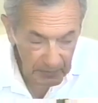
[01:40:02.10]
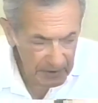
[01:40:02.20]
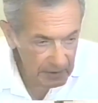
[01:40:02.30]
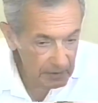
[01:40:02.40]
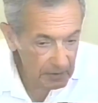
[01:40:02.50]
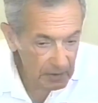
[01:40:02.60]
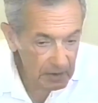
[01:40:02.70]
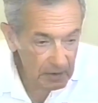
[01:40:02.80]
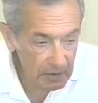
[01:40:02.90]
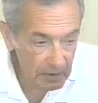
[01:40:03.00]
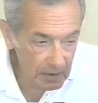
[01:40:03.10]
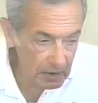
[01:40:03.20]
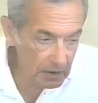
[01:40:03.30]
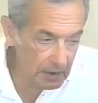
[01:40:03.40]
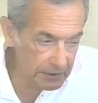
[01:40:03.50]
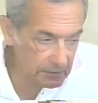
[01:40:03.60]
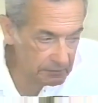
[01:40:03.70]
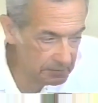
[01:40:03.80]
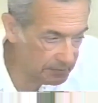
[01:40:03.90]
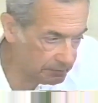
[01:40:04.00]
But I
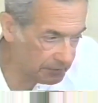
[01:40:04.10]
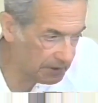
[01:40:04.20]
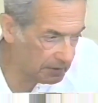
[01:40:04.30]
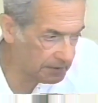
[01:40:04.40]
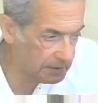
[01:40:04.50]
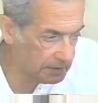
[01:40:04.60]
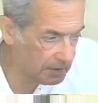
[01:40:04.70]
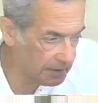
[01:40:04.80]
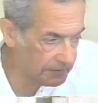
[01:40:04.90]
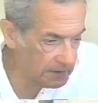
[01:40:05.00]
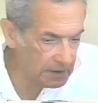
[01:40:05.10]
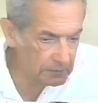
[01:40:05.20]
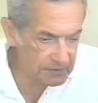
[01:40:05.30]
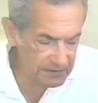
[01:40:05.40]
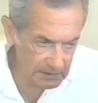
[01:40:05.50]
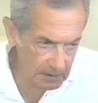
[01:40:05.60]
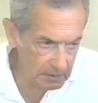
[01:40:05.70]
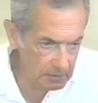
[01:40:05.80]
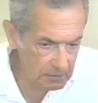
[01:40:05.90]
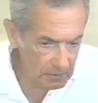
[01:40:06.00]
don't remember now. I think he was
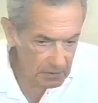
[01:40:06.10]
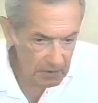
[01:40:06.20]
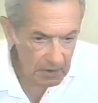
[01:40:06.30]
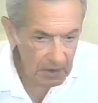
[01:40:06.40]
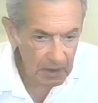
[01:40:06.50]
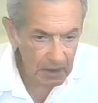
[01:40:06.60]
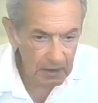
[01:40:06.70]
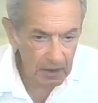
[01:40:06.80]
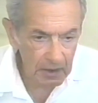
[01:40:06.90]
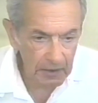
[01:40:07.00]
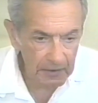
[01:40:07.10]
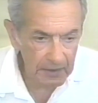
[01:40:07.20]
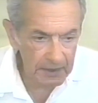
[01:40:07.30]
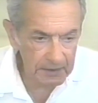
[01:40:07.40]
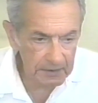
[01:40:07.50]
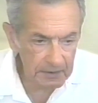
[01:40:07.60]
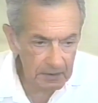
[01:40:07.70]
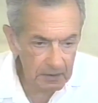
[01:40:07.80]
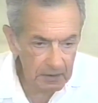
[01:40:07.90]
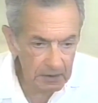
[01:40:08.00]
ill, and
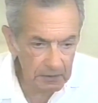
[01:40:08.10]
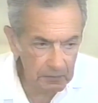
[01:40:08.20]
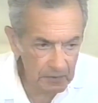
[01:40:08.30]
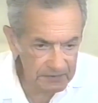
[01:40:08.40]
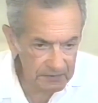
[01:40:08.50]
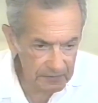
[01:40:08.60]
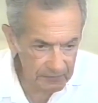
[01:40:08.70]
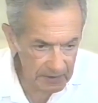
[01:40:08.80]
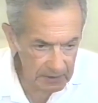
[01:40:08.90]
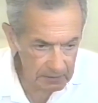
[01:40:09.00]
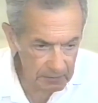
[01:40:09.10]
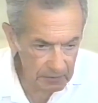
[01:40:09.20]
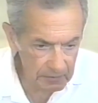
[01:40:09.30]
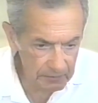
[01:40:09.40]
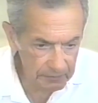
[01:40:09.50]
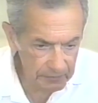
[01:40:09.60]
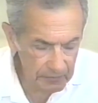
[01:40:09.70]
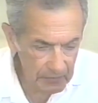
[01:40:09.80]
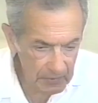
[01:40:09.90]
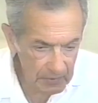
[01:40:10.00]
he wasn't available,
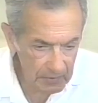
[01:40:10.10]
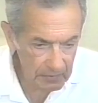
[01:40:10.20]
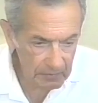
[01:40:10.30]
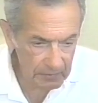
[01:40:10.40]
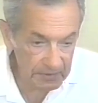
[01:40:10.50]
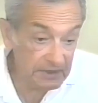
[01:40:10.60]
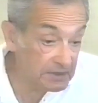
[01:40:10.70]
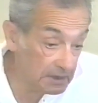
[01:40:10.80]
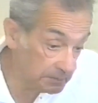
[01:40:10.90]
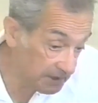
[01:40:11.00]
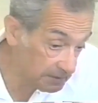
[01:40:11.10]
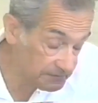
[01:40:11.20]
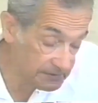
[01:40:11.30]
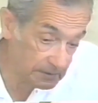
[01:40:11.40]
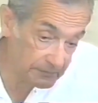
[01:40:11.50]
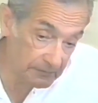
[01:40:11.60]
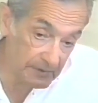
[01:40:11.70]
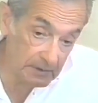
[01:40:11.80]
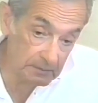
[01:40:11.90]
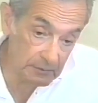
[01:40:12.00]
or he did not make himself
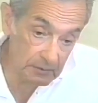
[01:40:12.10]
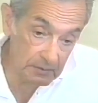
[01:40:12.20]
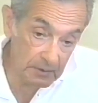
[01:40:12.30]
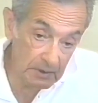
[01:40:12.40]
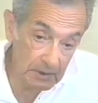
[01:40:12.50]
available.